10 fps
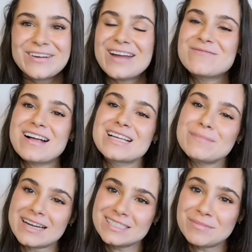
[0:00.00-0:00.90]
Hello and welcome
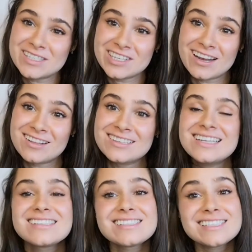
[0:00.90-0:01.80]
back to my channel.
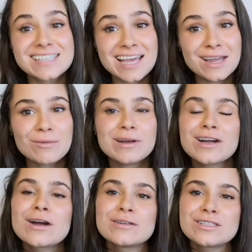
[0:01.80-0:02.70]
Today we
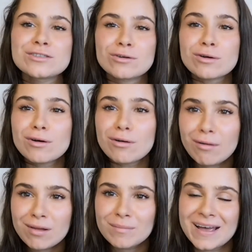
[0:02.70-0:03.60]
are going to talk
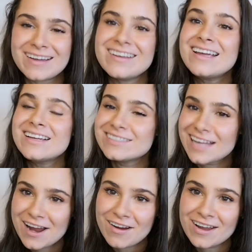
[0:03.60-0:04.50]
all about
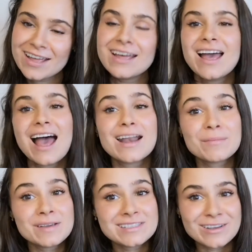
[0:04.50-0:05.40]
tearing and
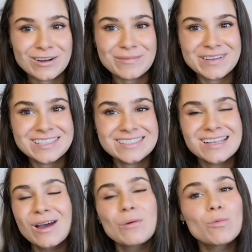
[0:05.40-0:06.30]
episiotomies,
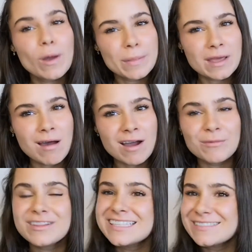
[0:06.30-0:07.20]
what they are,
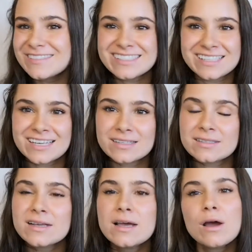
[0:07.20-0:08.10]
what the difference
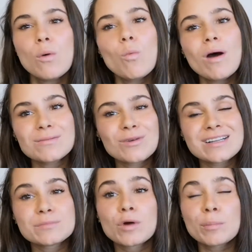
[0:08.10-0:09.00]
is, what
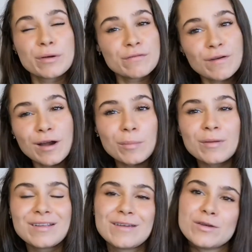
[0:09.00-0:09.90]
one is more
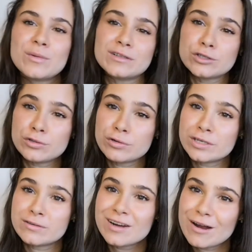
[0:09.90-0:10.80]
preferable if you want a
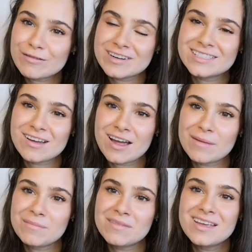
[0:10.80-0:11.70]
shorter recovery
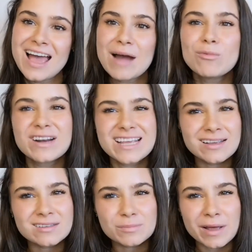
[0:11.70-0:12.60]
time, and what
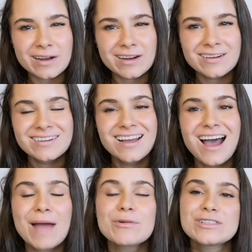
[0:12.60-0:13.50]
heals better.
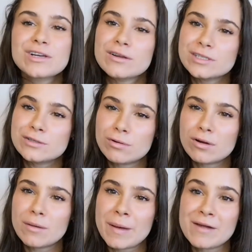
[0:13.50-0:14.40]
I'm also going to
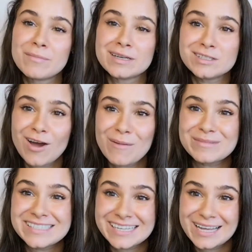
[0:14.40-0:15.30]
talk about my
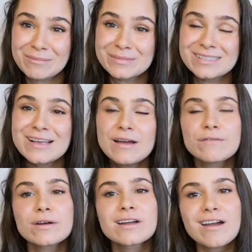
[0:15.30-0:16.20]
top tips
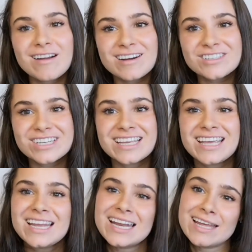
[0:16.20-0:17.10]
for encouraging
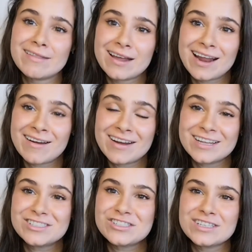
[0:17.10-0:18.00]
healing in that
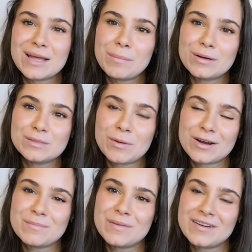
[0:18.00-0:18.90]
area during that
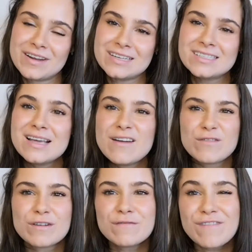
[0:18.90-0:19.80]
postpartum period
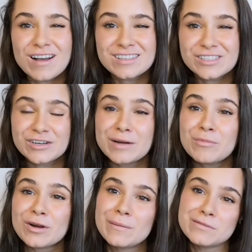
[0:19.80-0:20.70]
for a faster and
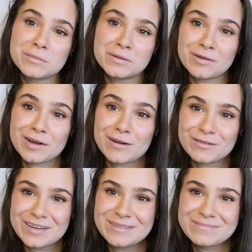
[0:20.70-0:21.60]
more comfortable
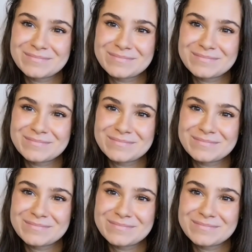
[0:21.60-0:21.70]
recovery.